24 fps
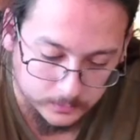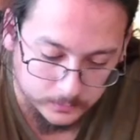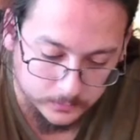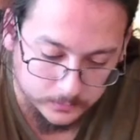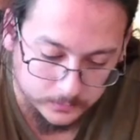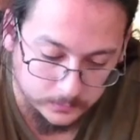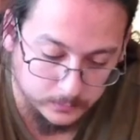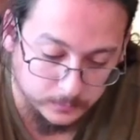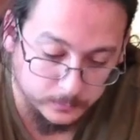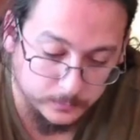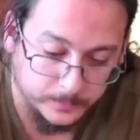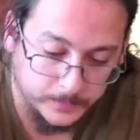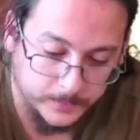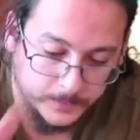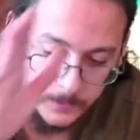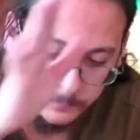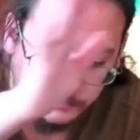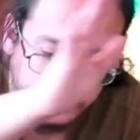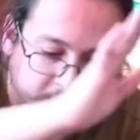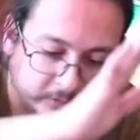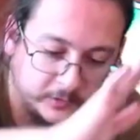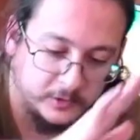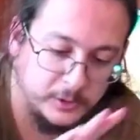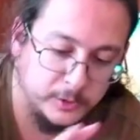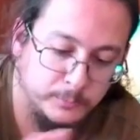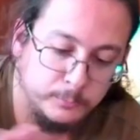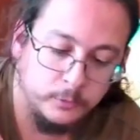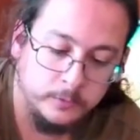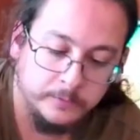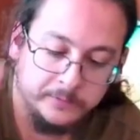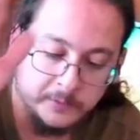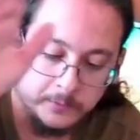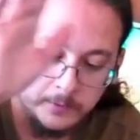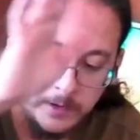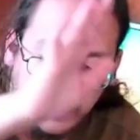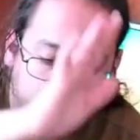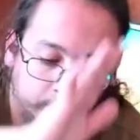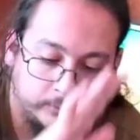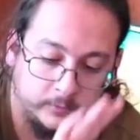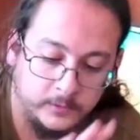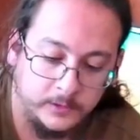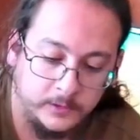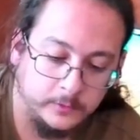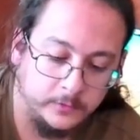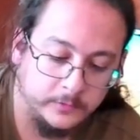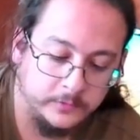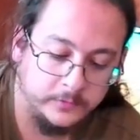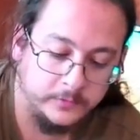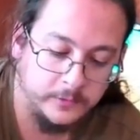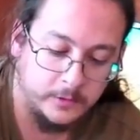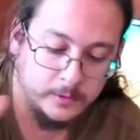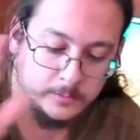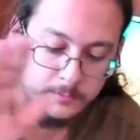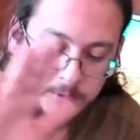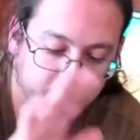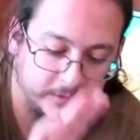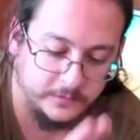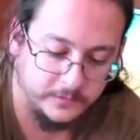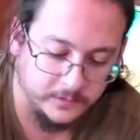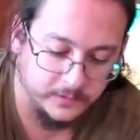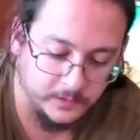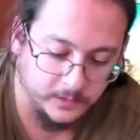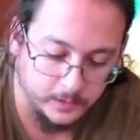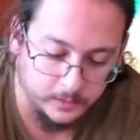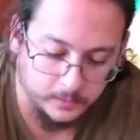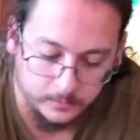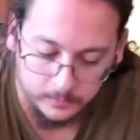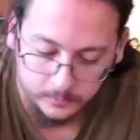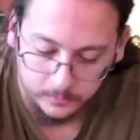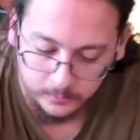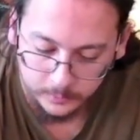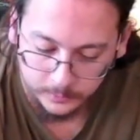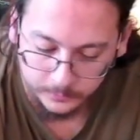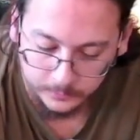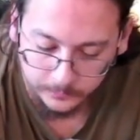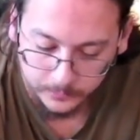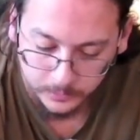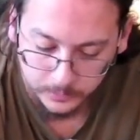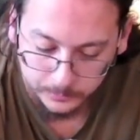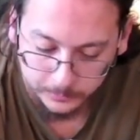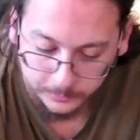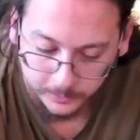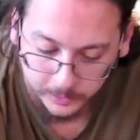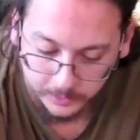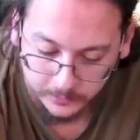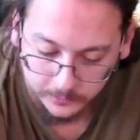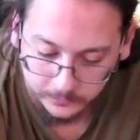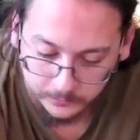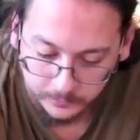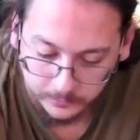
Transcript: So I'm just going to move around here some just to get our replays